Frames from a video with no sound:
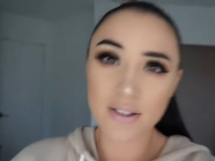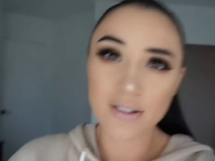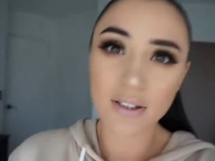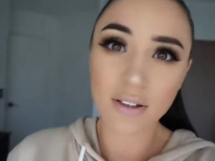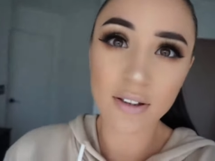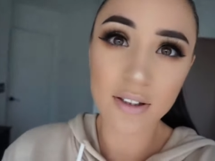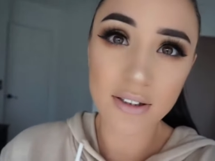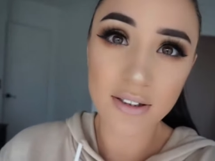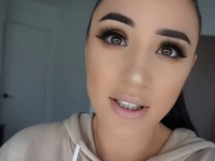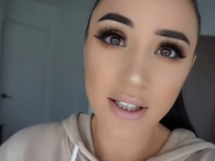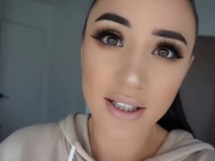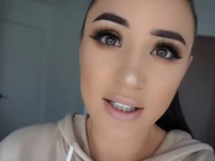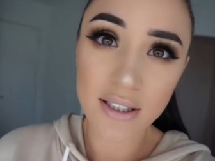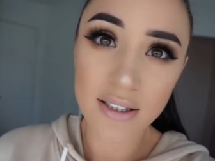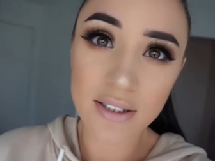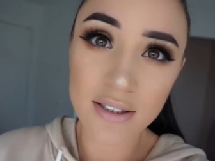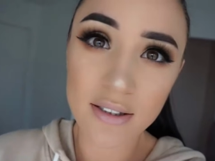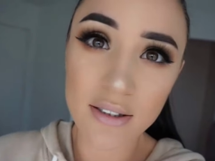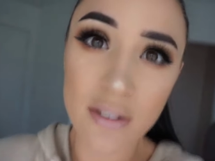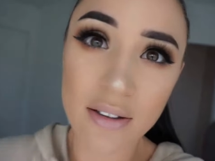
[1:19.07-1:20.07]
still looks like
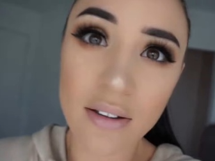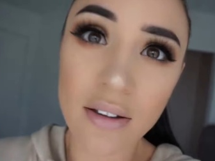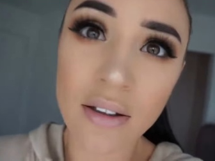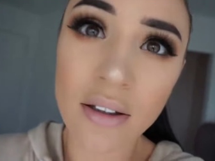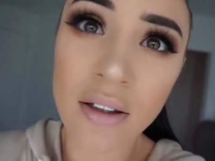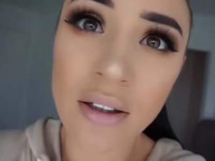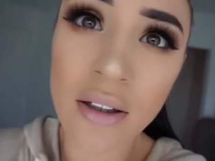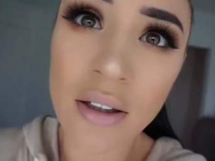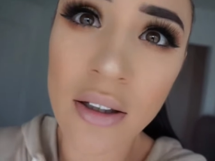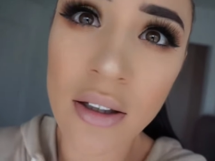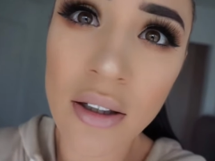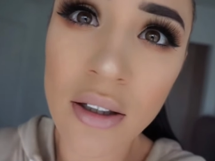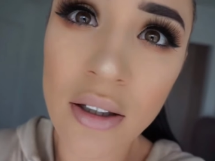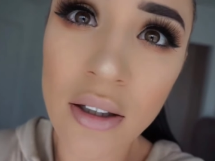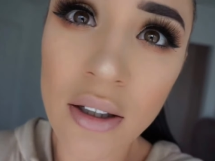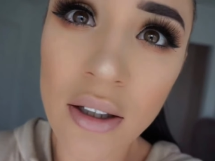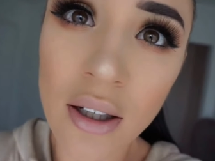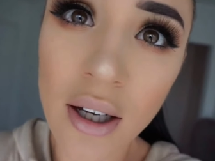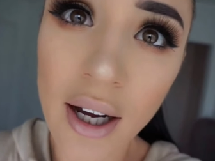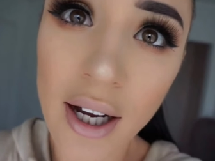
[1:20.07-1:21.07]
it's,
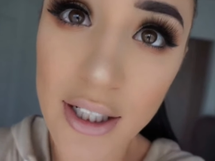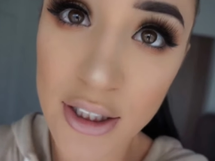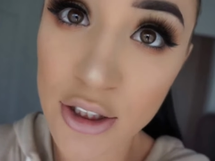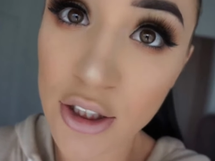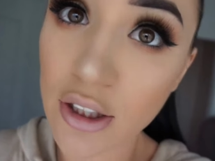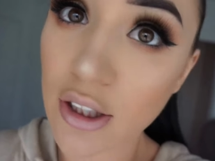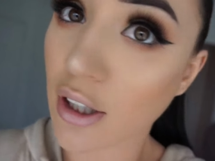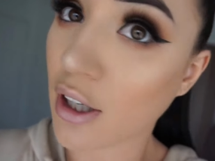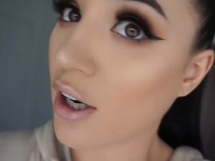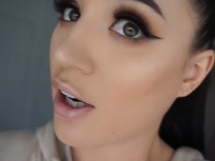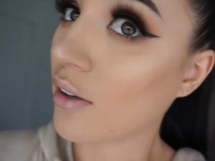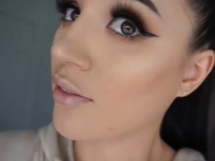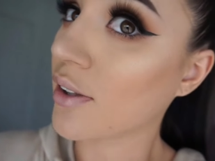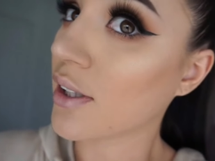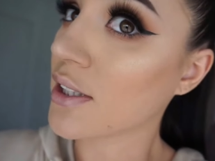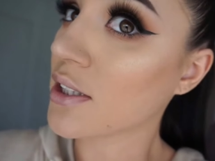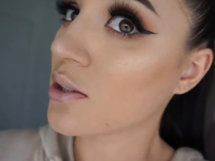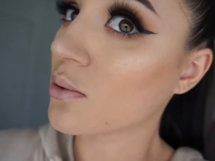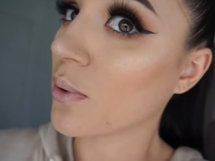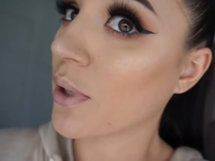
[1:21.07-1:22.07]
I took it off,
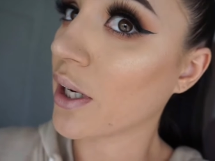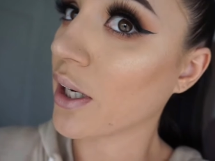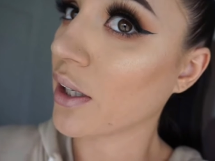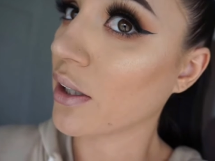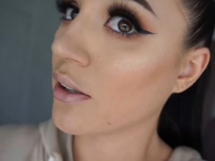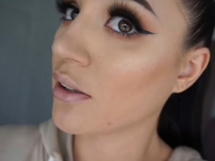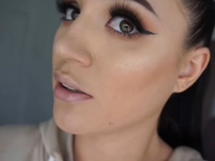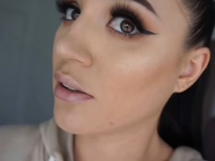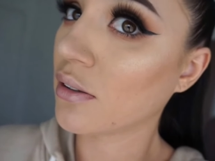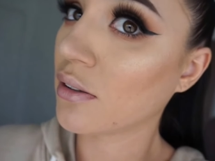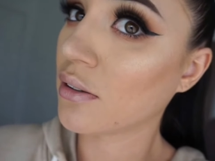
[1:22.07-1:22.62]
I swear.